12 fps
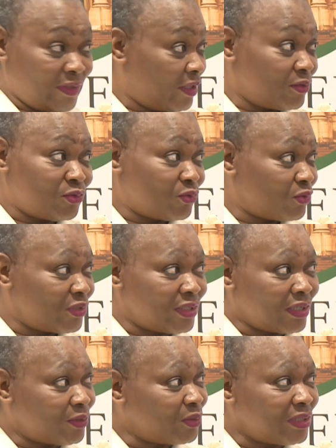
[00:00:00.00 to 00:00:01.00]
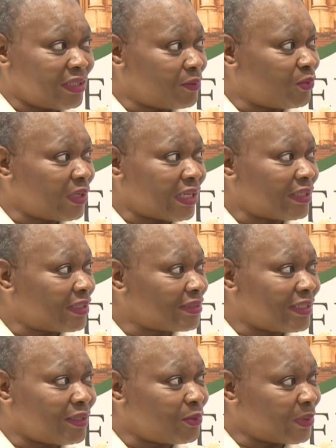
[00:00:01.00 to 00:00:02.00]
the institution, I don't think we
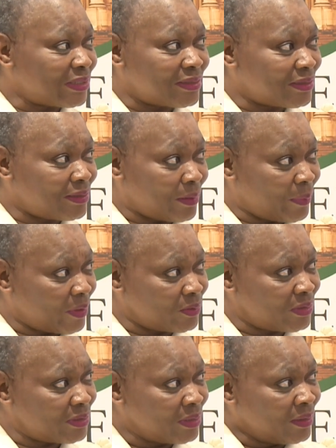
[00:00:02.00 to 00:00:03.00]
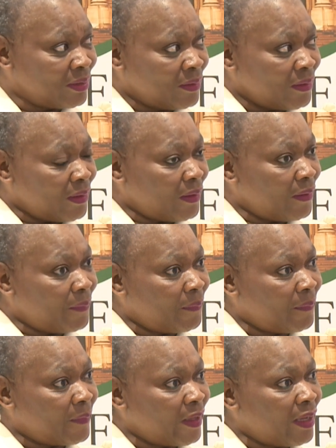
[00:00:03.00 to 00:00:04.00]
understand what is it about.
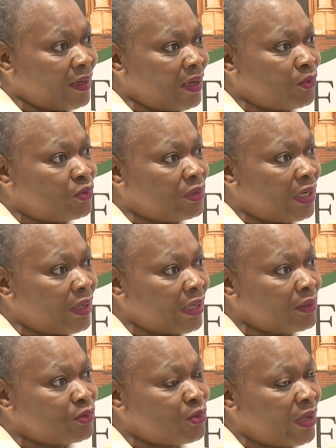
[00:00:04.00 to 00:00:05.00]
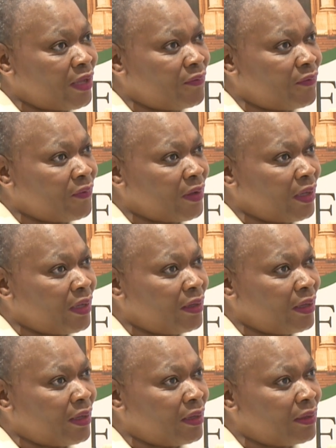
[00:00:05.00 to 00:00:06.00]
And I would like to have
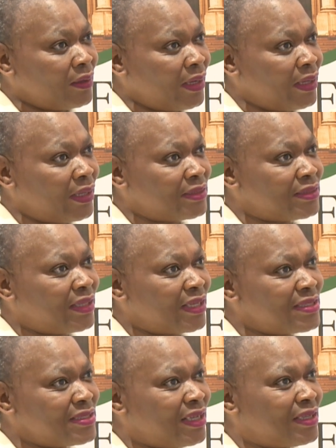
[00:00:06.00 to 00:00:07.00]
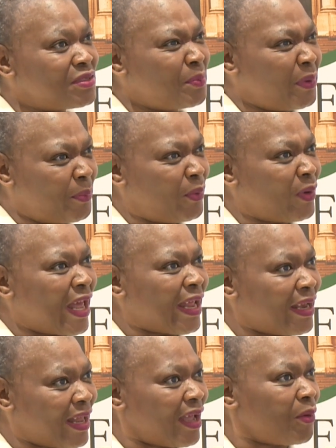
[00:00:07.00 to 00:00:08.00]
a legacy that says people are
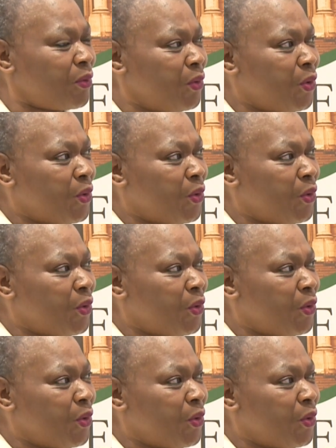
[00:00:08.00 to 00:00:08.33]
now